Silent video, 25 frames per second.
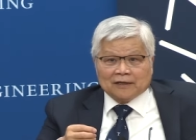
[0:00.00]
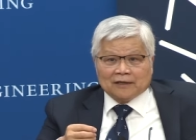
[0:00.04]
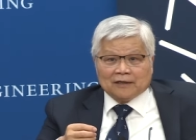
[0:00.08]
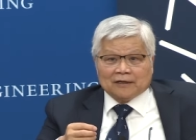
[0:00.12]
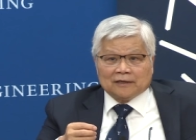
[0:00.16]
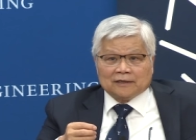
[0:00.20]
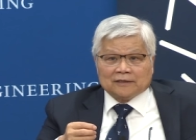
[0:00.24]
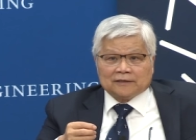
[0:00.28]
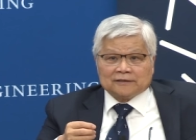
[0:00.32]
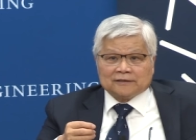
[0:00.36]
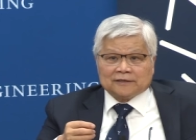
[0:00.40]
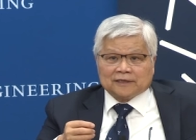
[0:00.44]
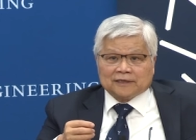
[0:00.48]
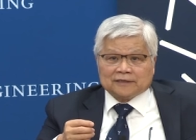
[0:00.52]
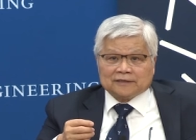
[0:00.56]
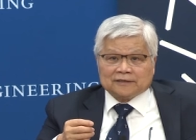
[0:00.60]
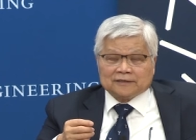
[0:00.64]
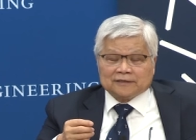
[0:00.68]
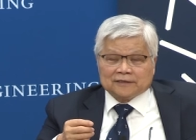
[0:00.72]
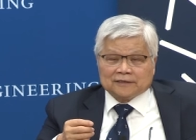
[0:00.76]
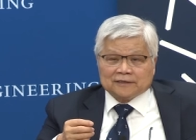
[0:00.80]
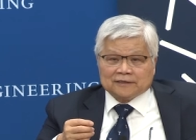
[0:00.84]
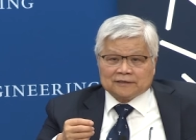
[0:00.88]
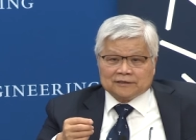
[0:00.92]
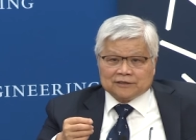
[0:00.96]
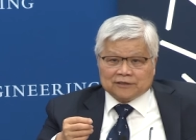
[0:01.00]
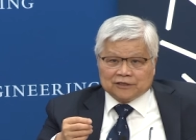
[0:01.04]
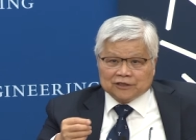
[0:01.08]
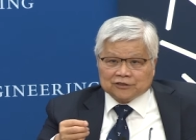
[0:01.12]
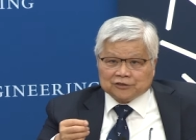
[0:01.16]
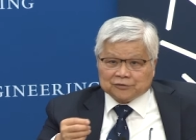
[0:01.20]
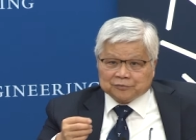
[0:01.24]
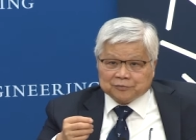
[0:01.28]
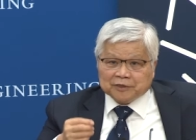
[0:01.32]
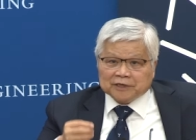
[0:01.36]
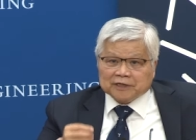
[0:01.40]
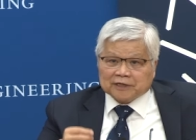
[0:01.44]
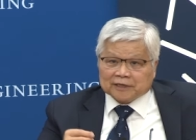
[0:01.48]
Uh, that
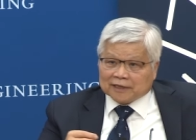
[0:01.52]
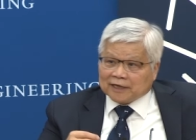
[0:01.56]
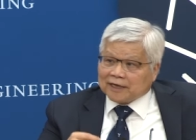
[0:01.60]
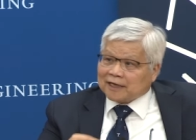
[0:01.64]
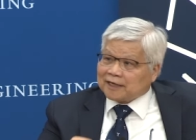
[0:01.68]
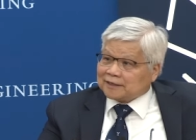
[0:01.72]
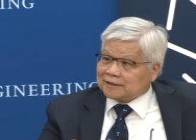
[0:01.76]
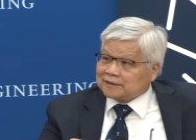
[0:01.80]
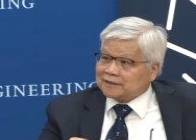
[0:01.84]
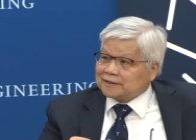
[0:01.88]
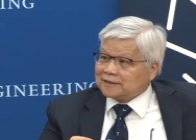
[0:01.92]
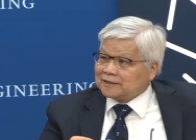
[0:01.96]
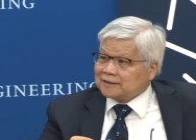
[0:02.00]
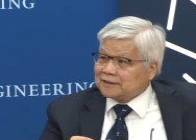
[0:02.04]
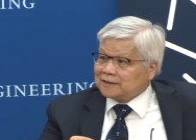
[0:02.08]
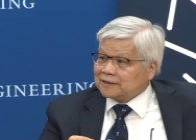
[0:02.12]
teach me a lot.